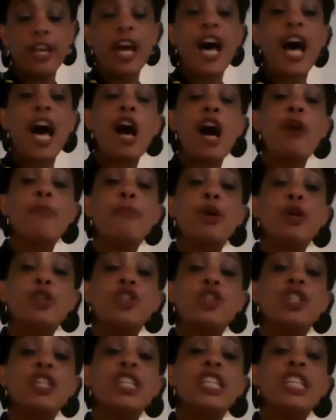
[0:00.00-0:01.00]
How
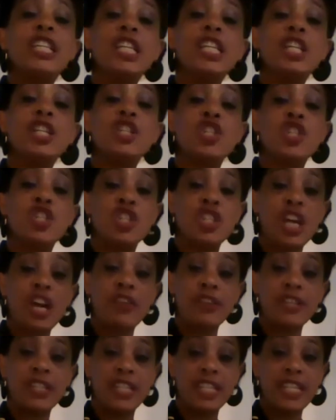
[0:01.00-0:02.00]
much did each
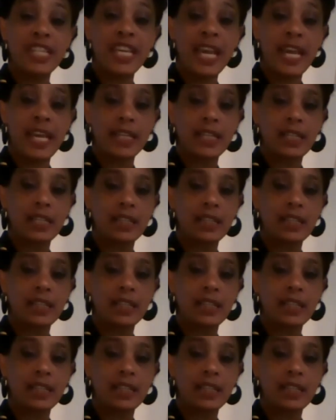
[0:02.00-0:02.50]
charity get?